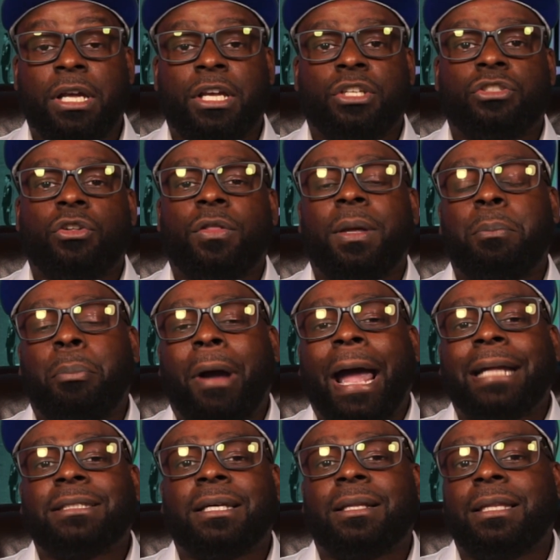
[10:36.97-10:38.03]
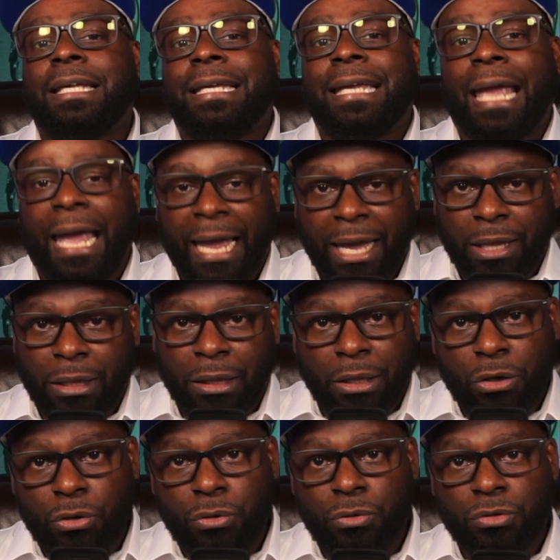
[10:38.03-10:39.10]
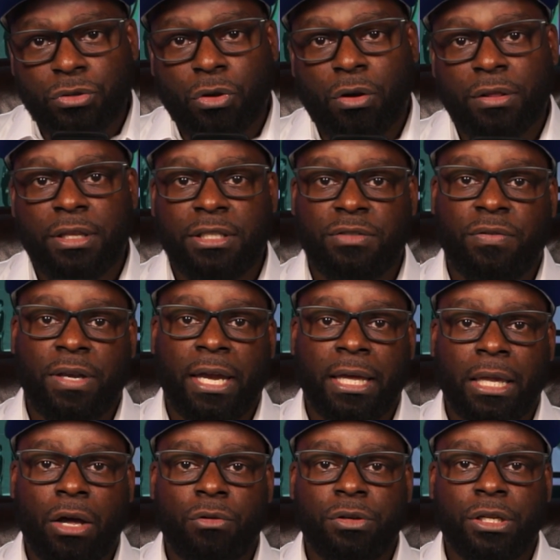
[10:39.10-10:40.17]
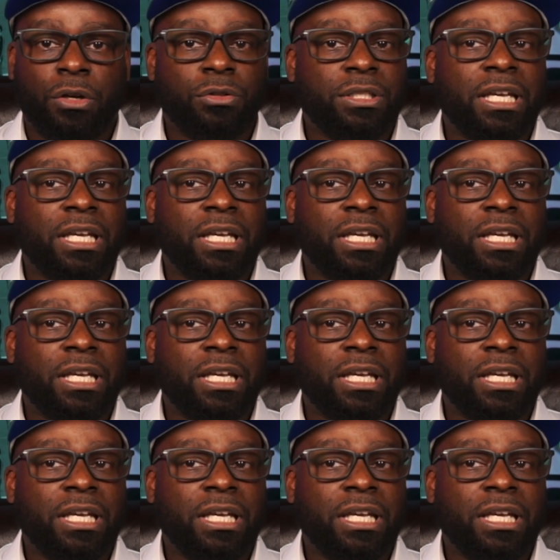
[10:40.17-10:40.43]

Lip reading: So they practically can't lose on these VA loan deals,